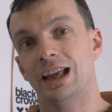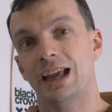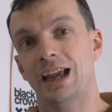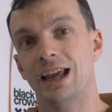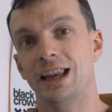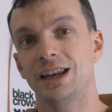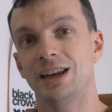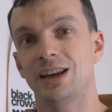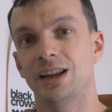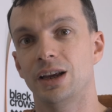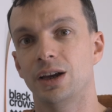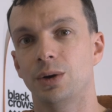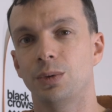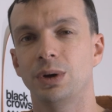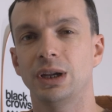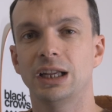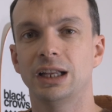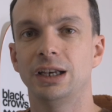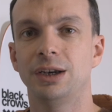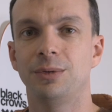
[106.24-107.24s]
and
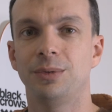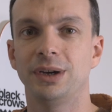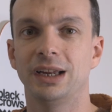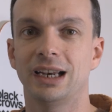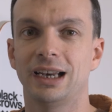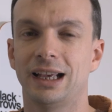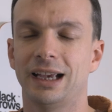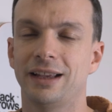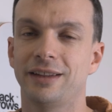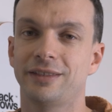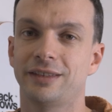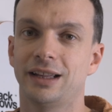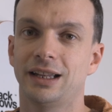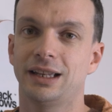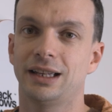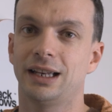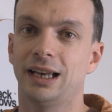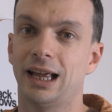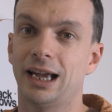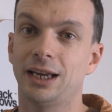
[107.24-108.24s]
quickly realized
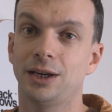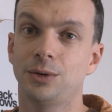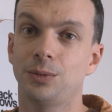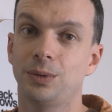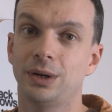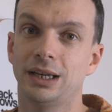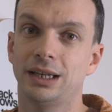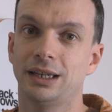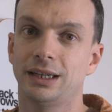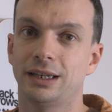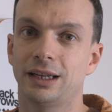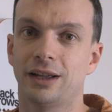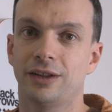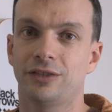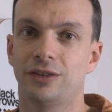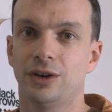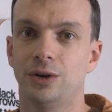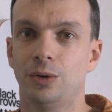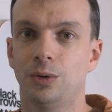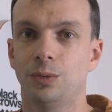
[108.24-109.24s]
that lightweight
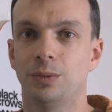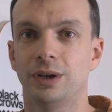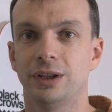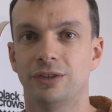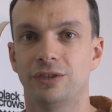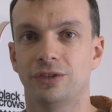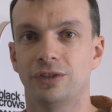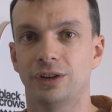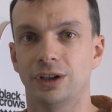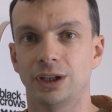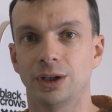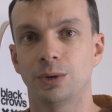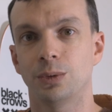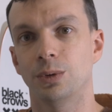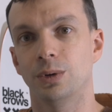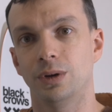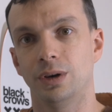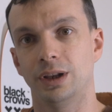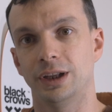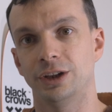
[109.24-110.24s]
doesn't always
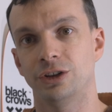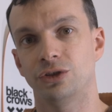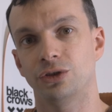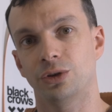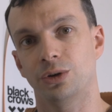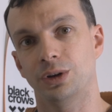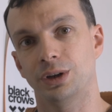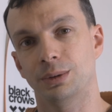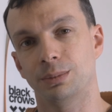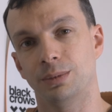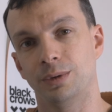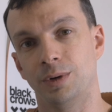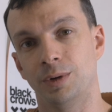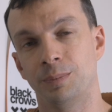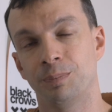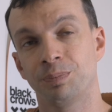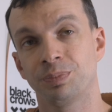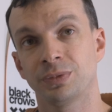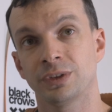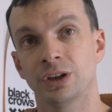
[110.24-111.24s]
equal
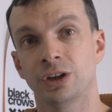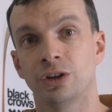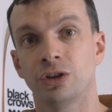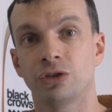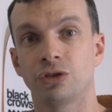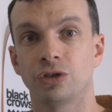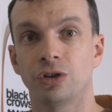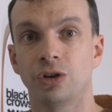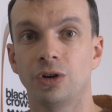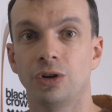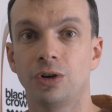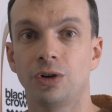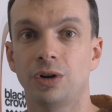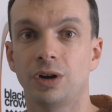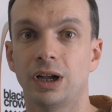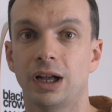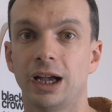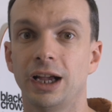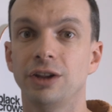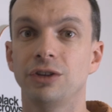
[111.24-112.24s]
enjoyable.
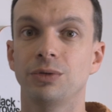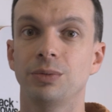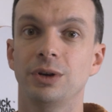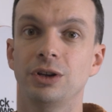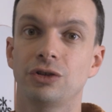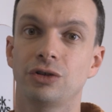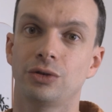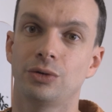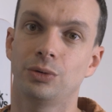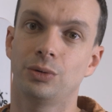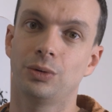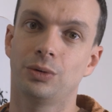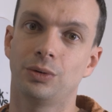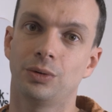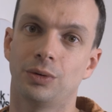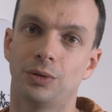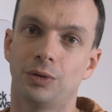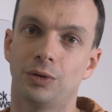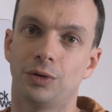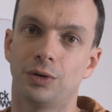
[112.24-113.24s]
So I switched
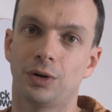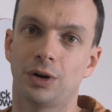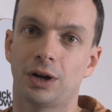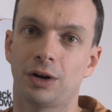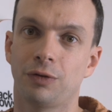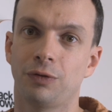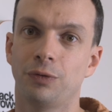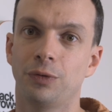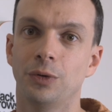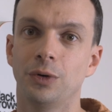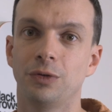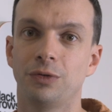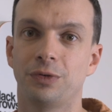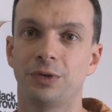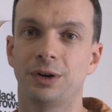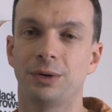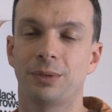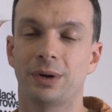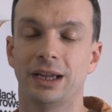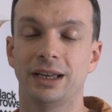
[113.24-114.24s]
to a full
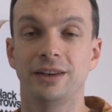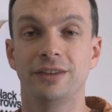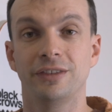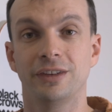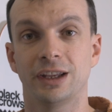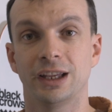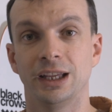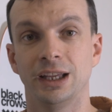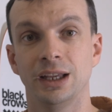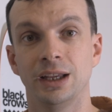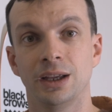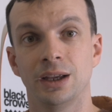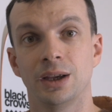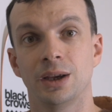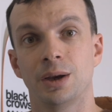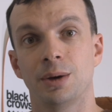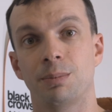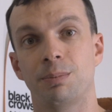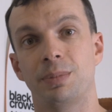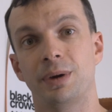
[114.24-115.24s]
freeride ski
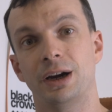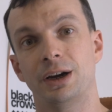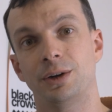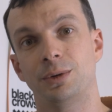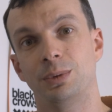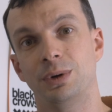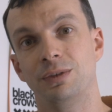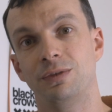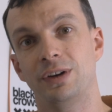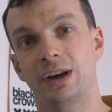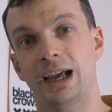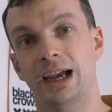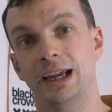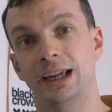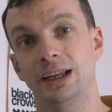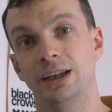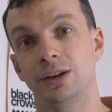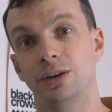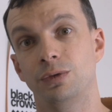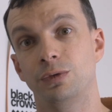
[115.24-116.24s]
paired with
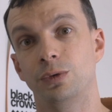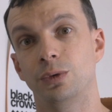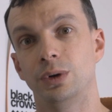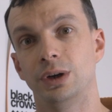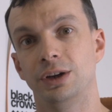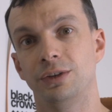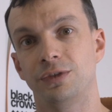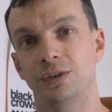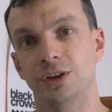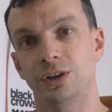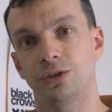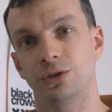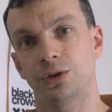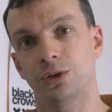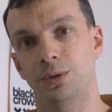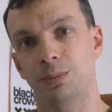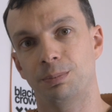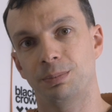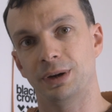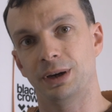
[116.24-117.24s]
light, fully
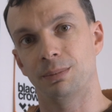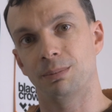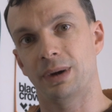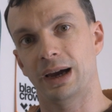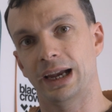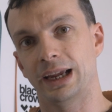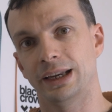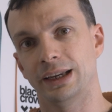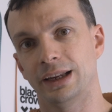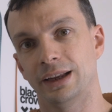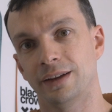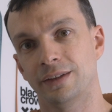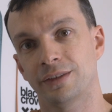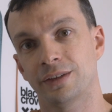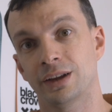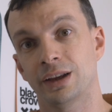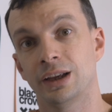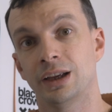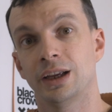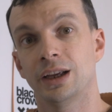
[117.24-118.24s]
featured pin
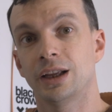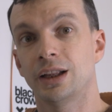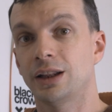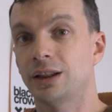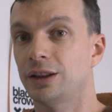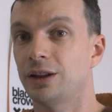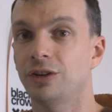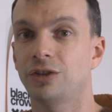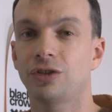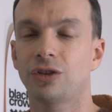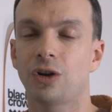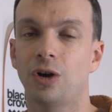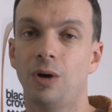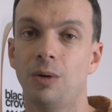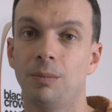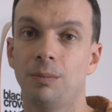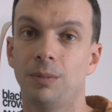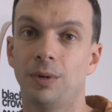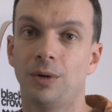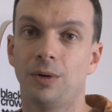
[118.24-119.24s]
bindings. This
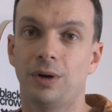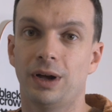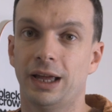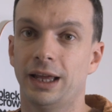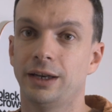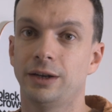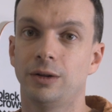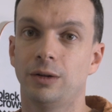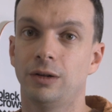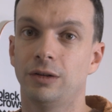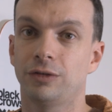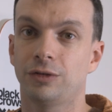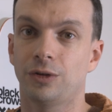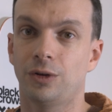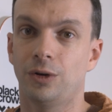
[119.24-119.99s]
combo handles